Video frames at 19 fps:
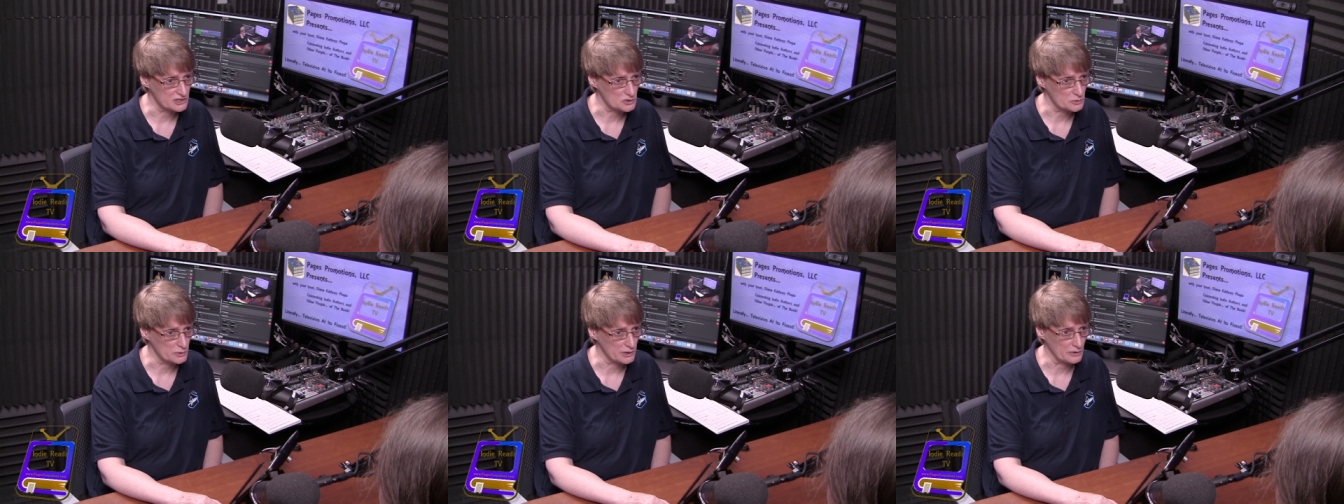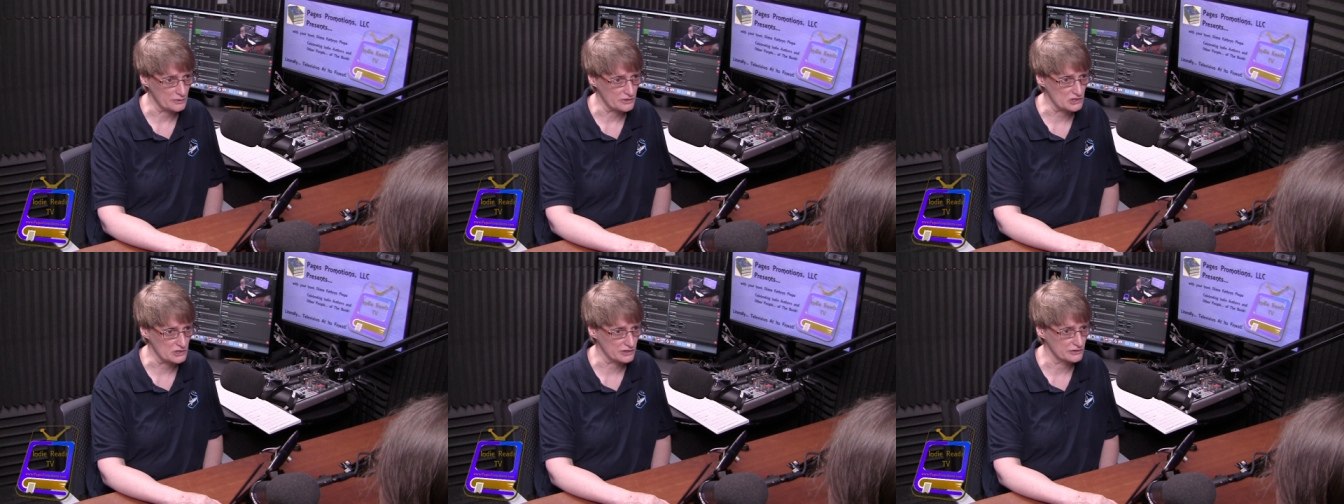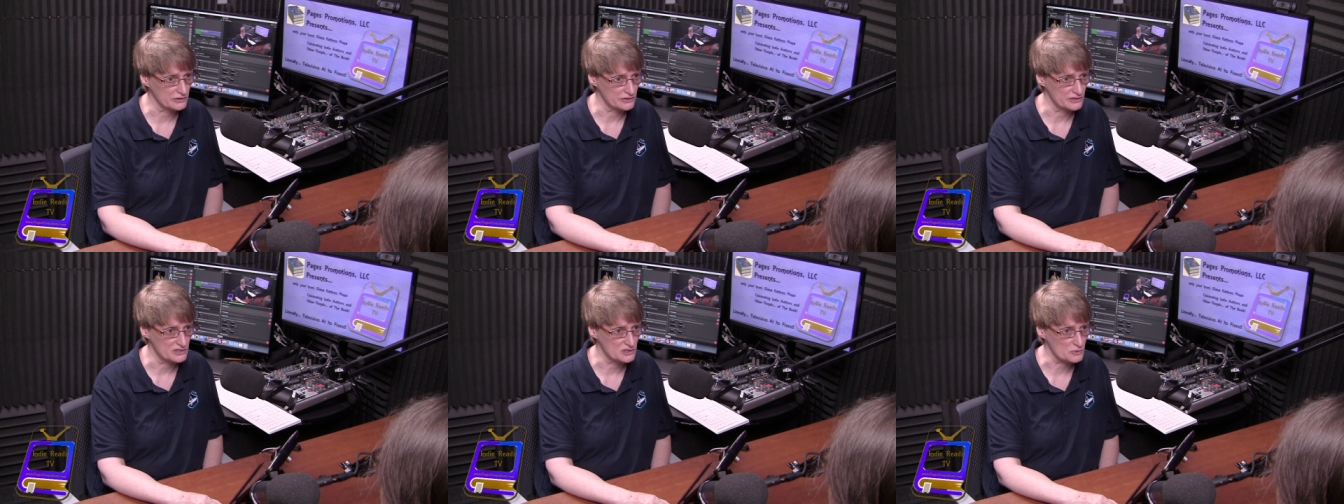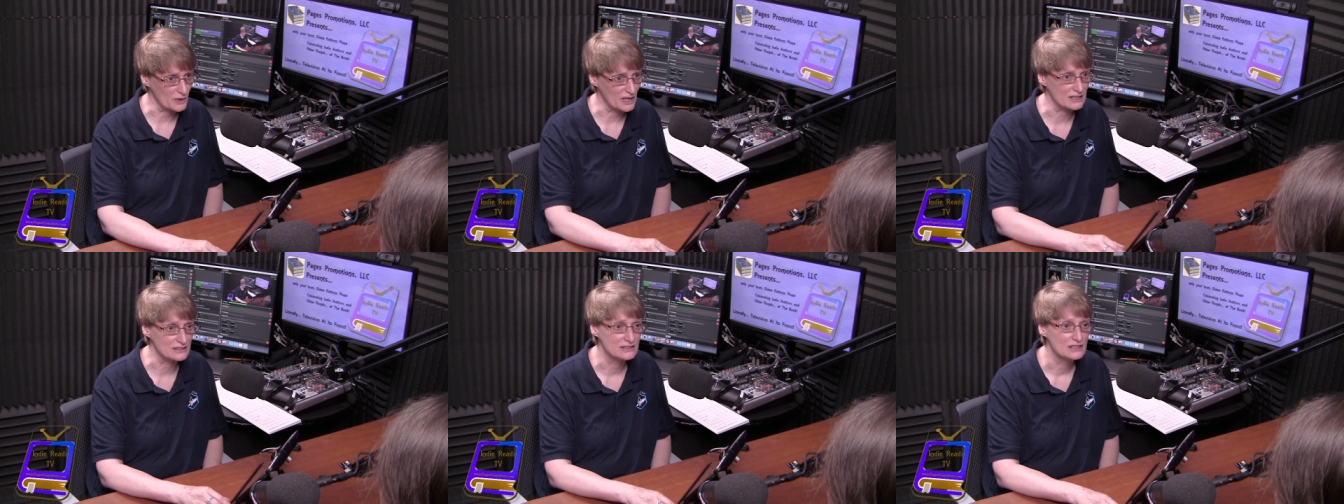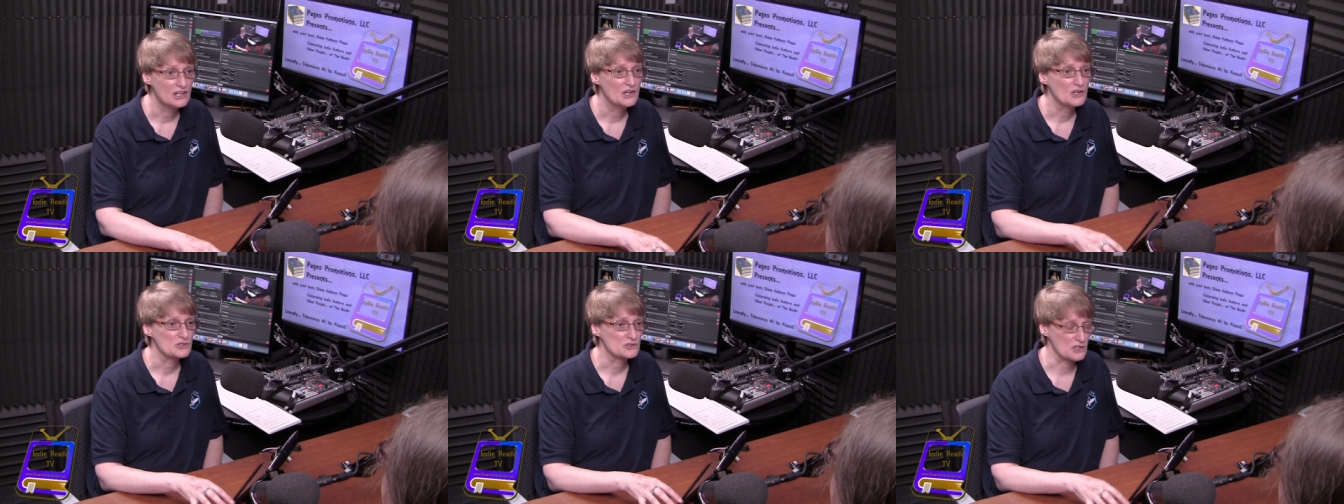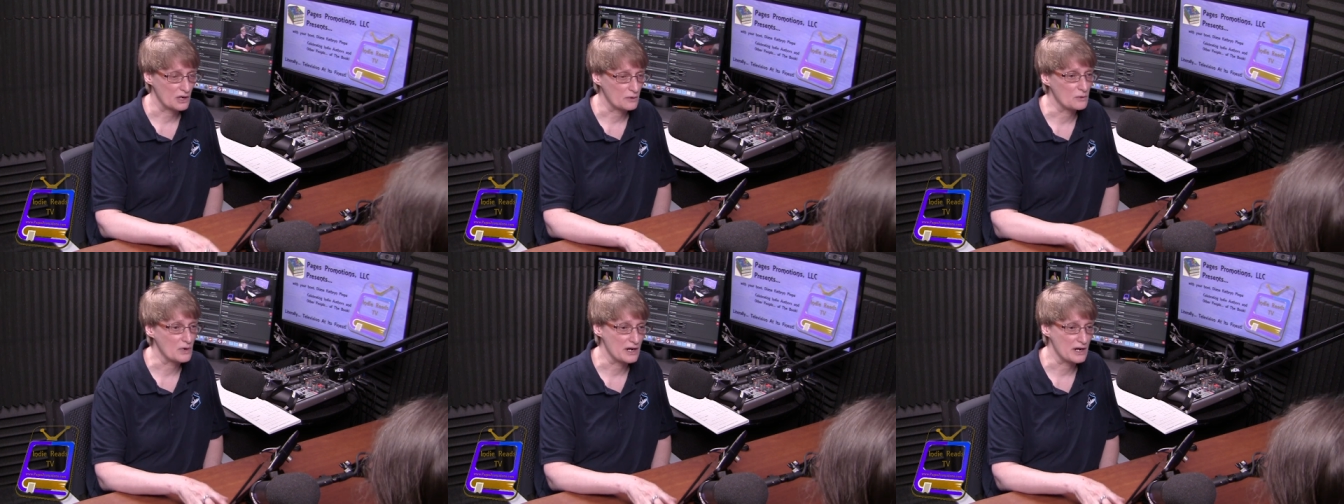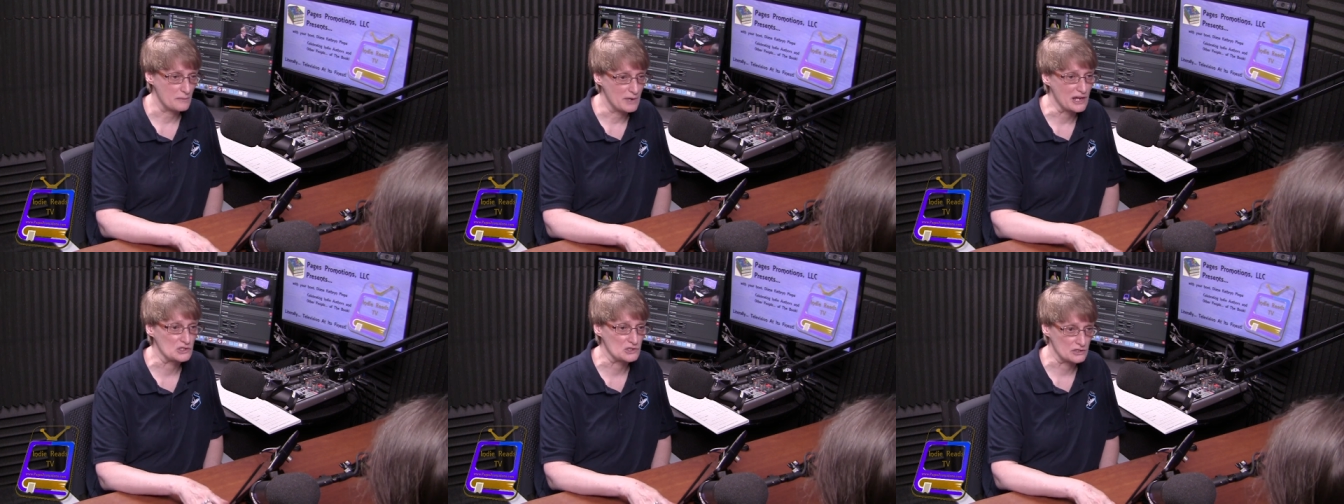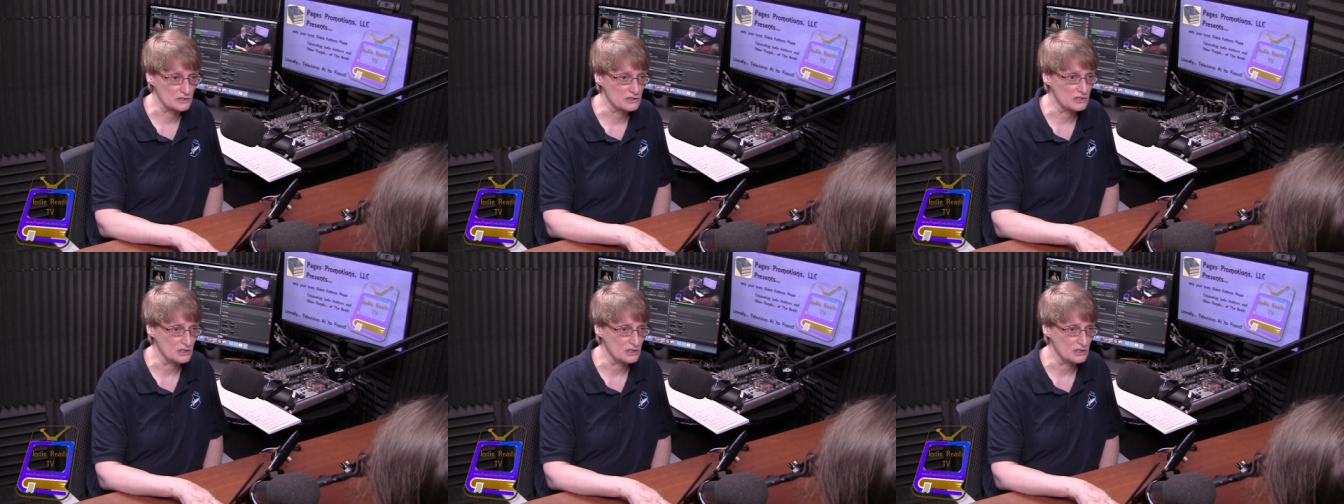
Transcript: work with children as well. Mm-hmm. So I want to make sure